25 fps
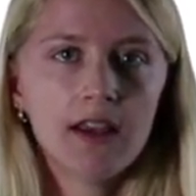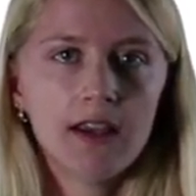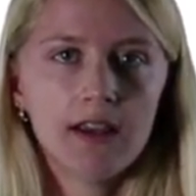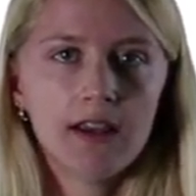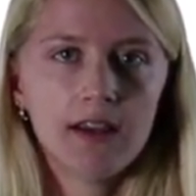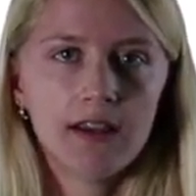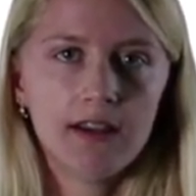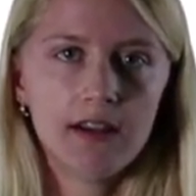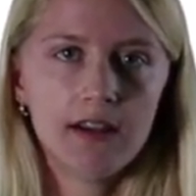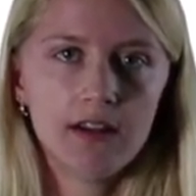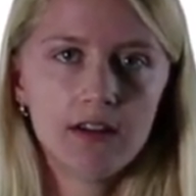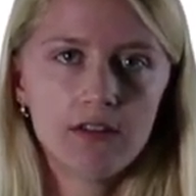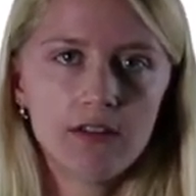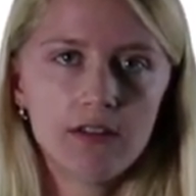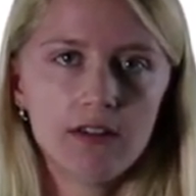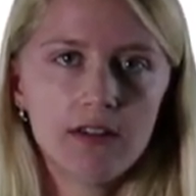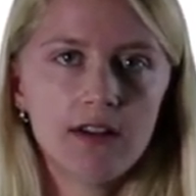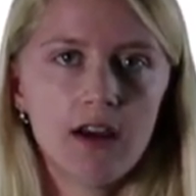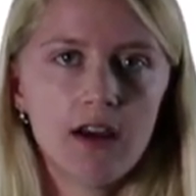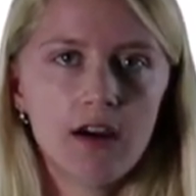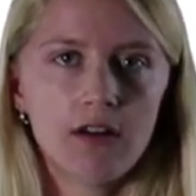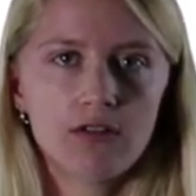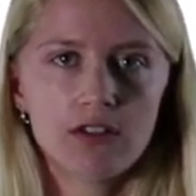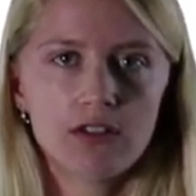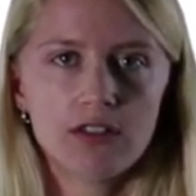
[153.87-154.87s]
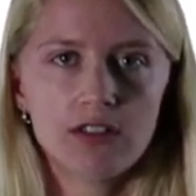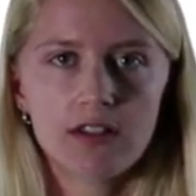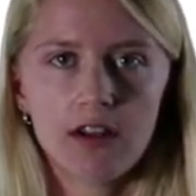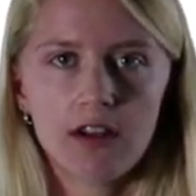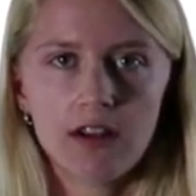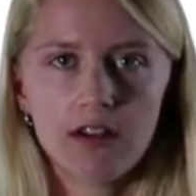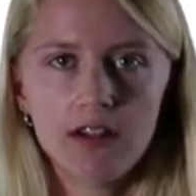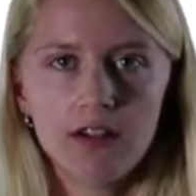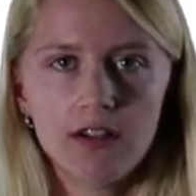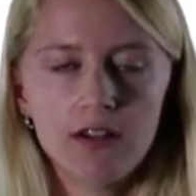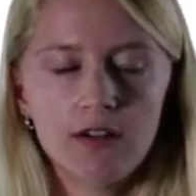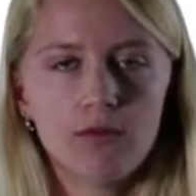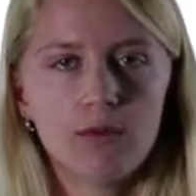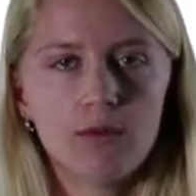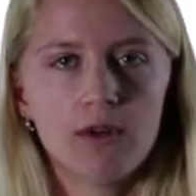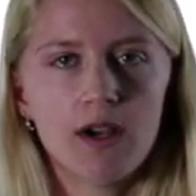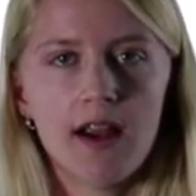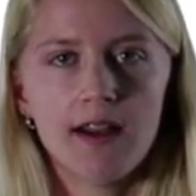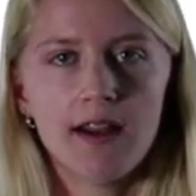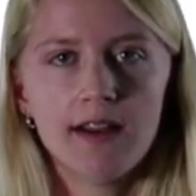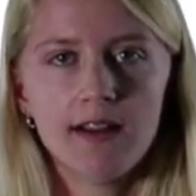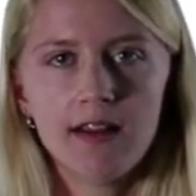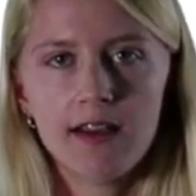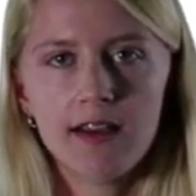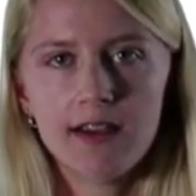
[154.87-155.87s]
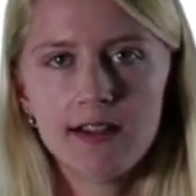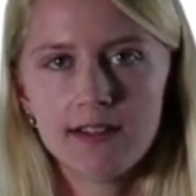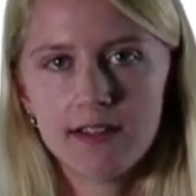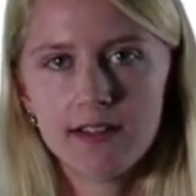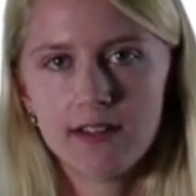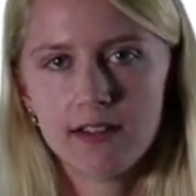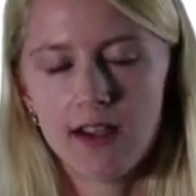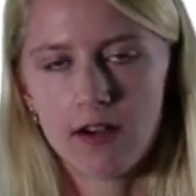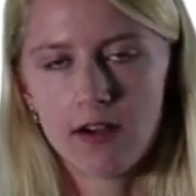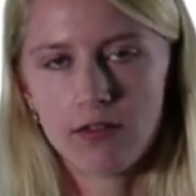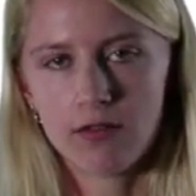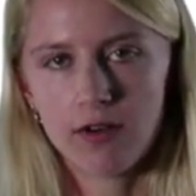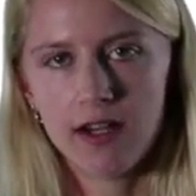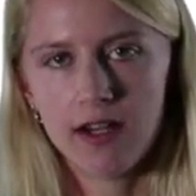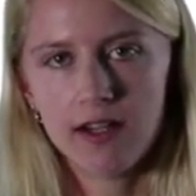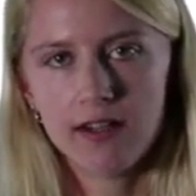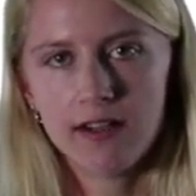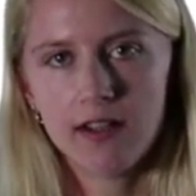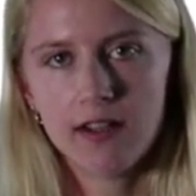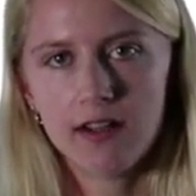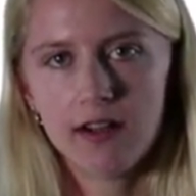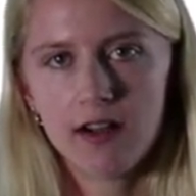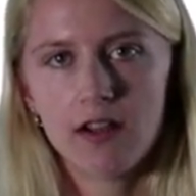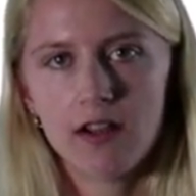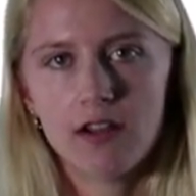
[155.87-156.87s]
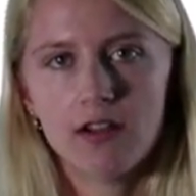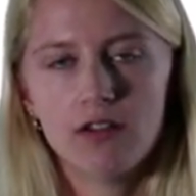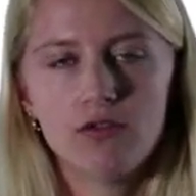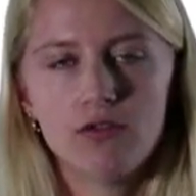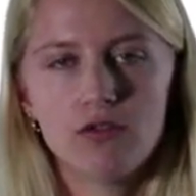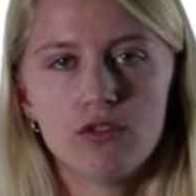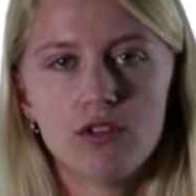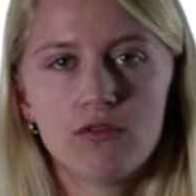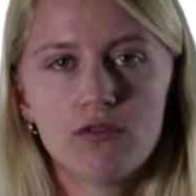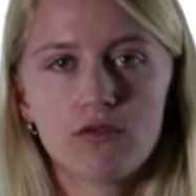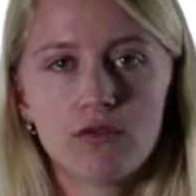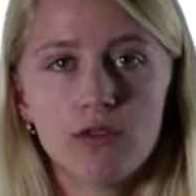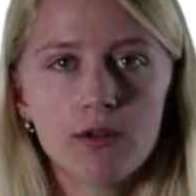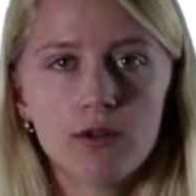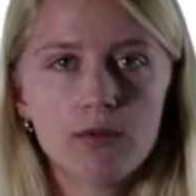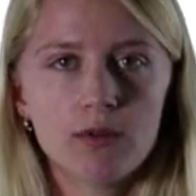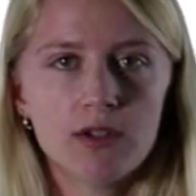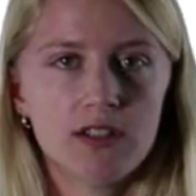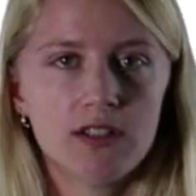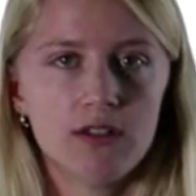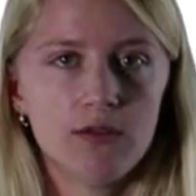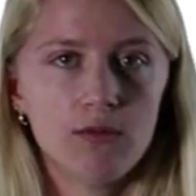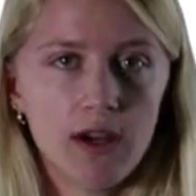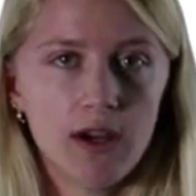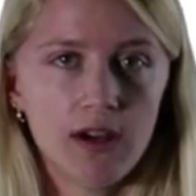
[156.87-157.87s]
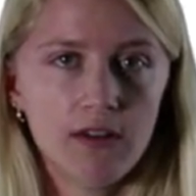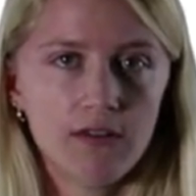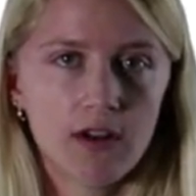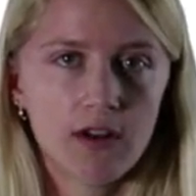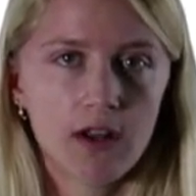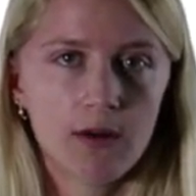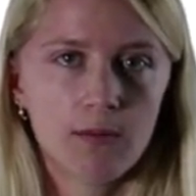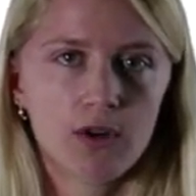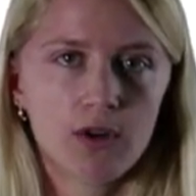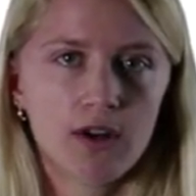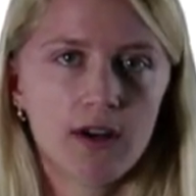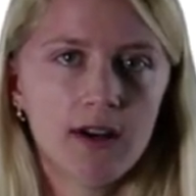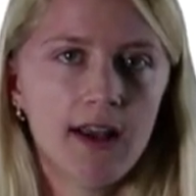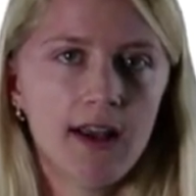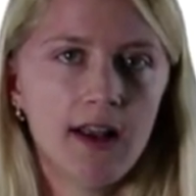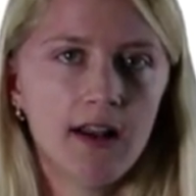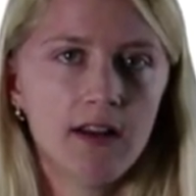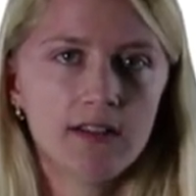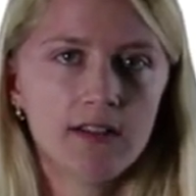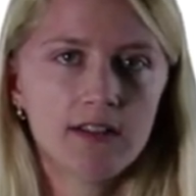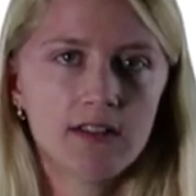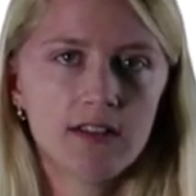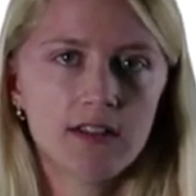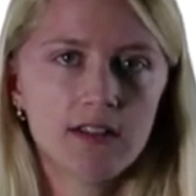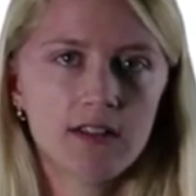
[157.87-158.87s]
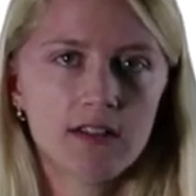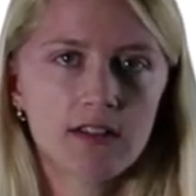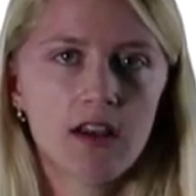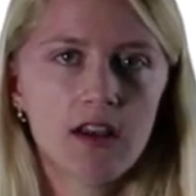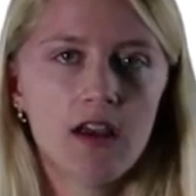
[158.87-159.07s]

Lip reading: Here in our study, we're analyzing the array data using frequency wave number analysis,